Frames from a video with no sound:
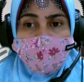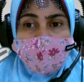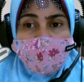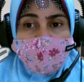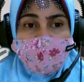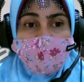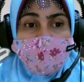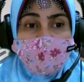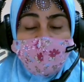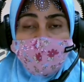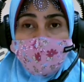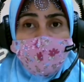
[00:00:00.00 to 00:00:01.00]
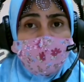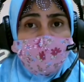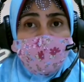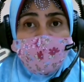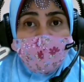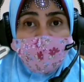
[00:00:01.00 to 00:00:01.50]
and indeed are
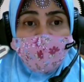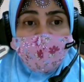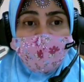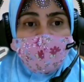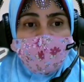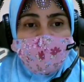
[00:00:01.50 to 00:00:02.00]
blurred.